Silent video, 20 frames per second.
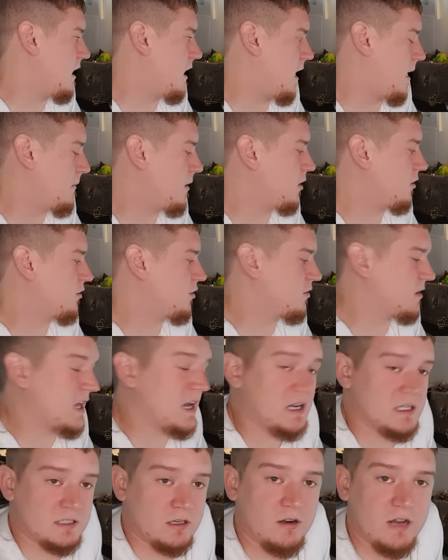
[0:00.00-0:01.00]
I'm not going to do that
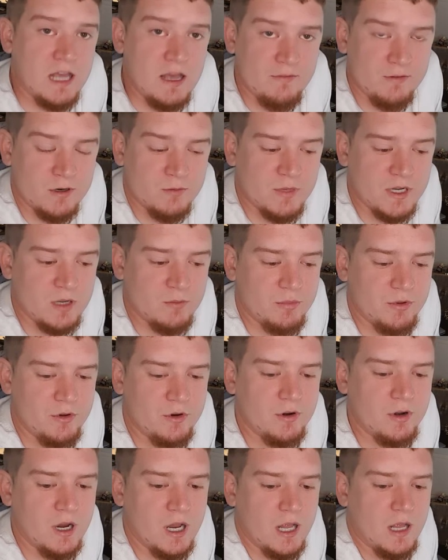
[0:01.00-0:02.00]
because I already have it on my
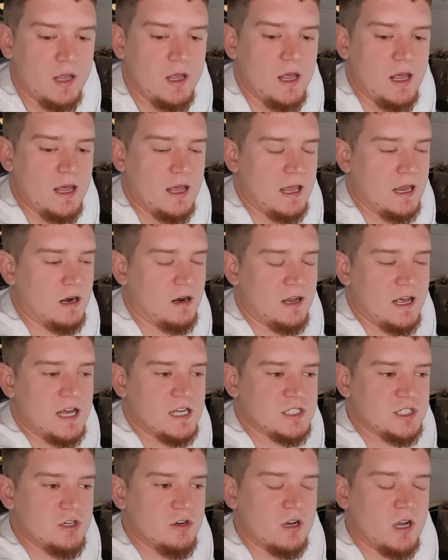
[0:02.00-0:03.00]
computer. It'll
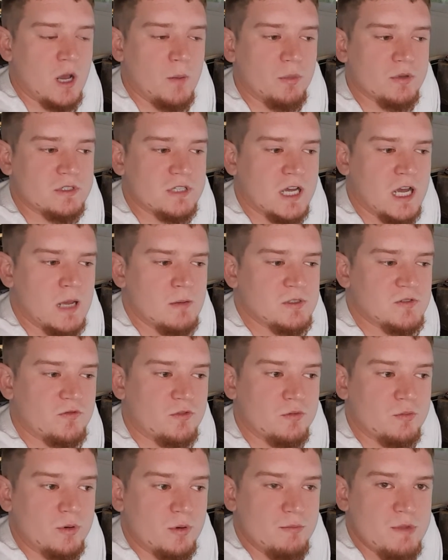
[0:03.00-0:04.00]
ask you a couple times
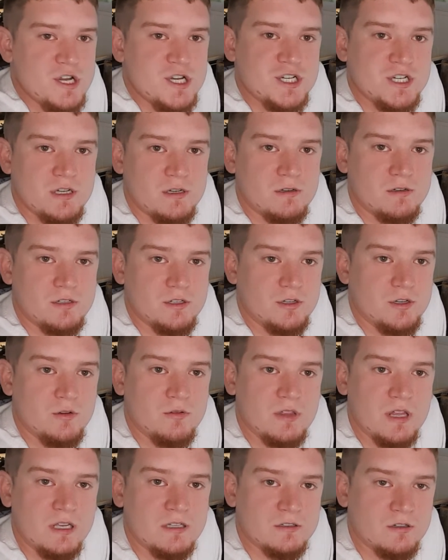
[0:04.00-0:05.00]
for permission to do
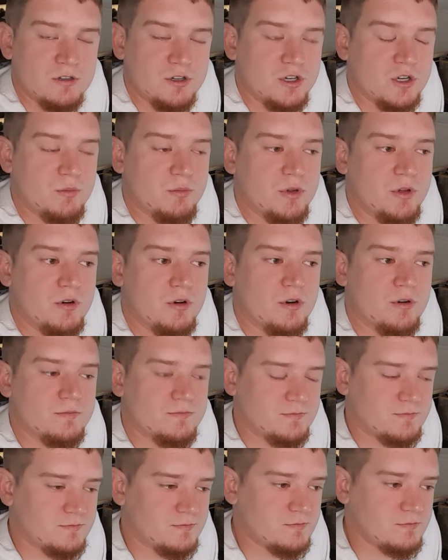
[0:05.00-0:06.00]
things on your computer.
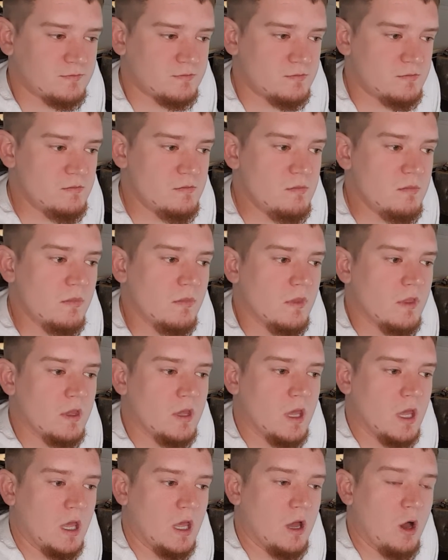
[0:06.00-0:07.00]

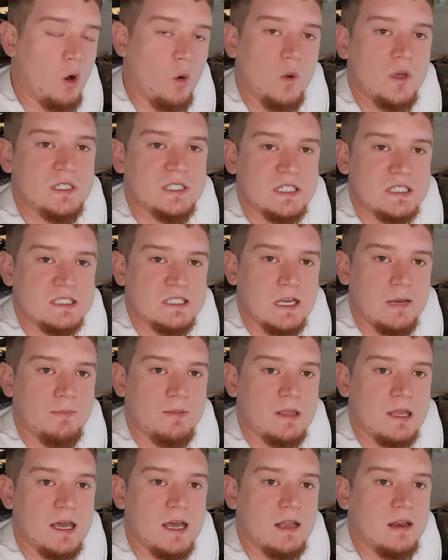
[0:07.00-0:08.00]
Always accept
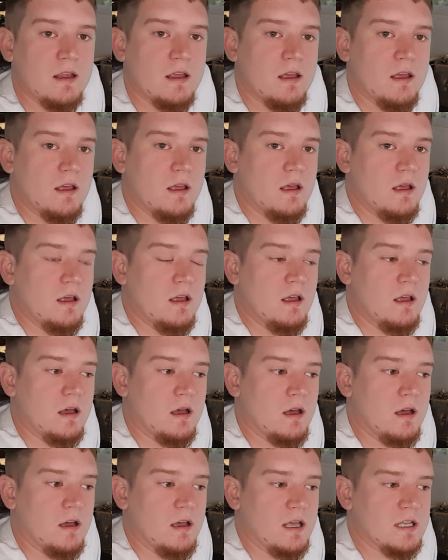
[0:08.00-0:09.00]
that.
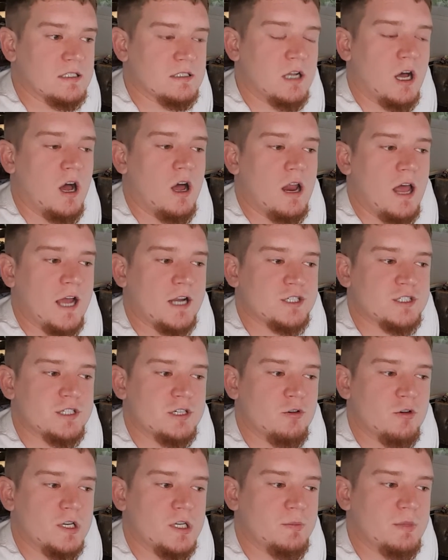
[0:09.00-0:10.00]
It's not actually
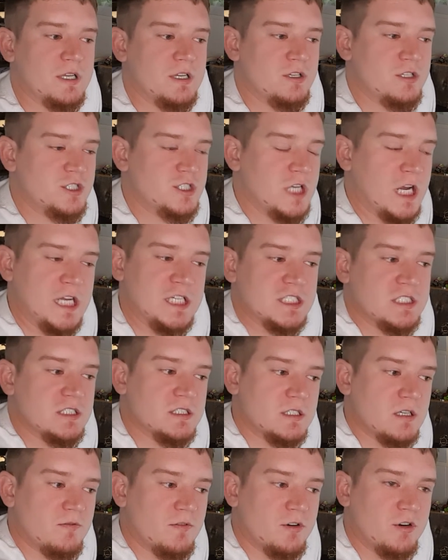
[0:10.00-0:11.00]
going to be changing
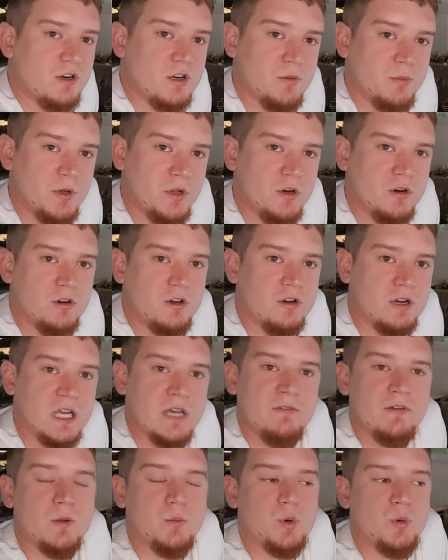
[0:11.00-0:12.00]
stuff on your computer. You're
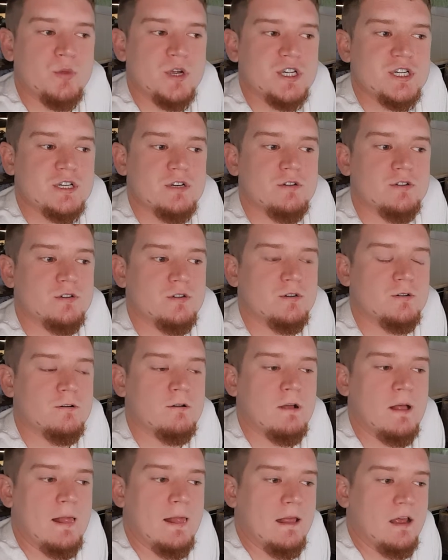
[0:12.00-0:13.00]
giving it permission to
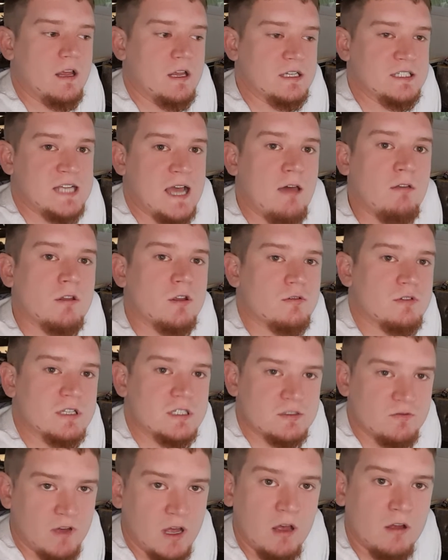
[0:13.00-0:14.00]
download
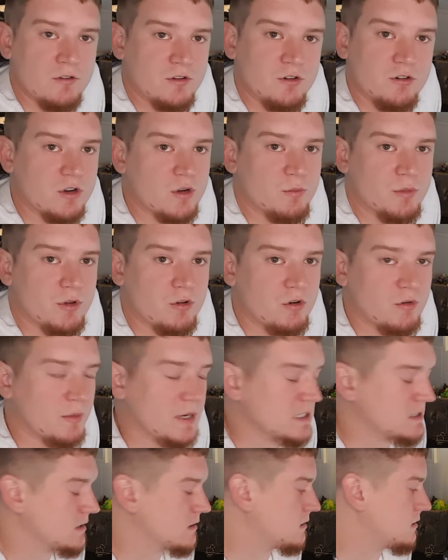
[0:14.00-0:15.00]
this file to your computer,
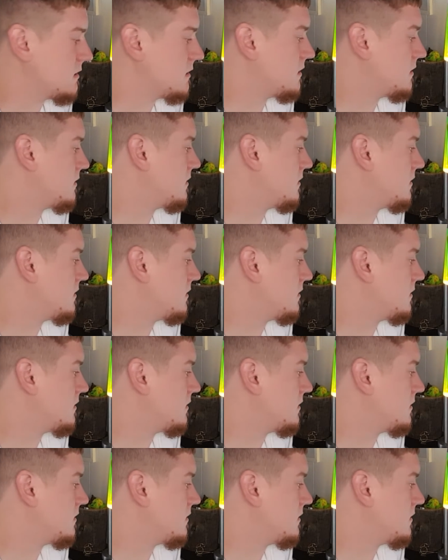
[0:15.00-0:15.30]
basically.